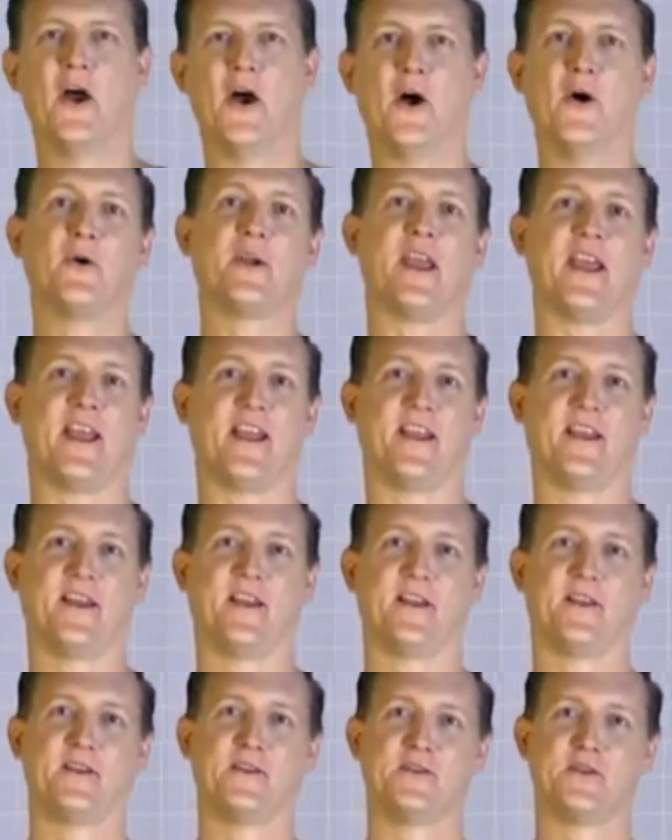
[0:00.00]
Okay,
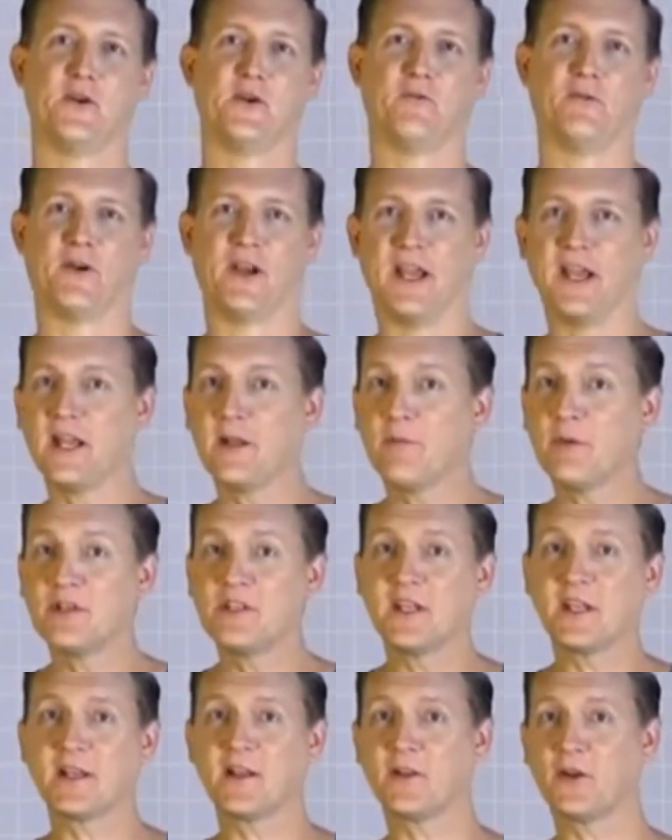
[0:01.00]
so for any
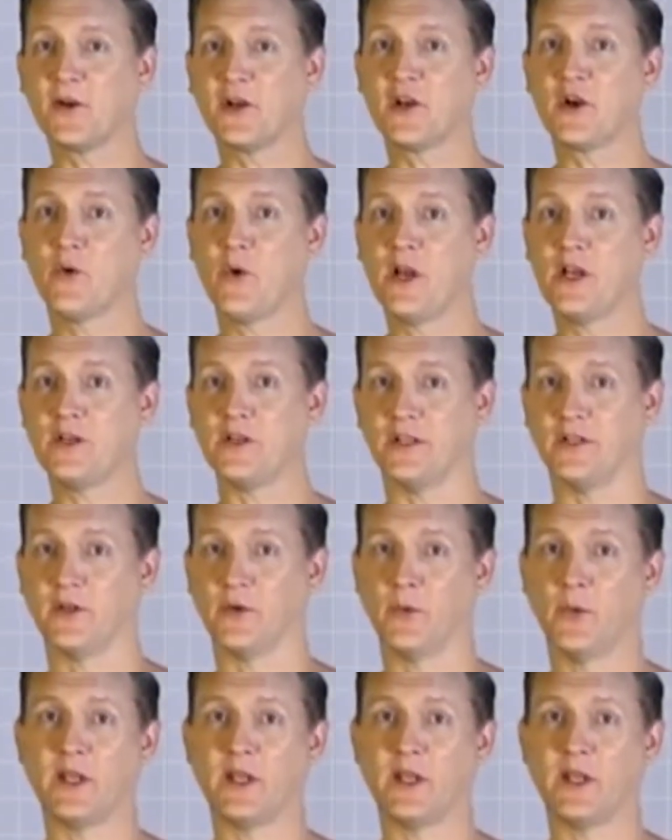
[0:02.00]
particular equation,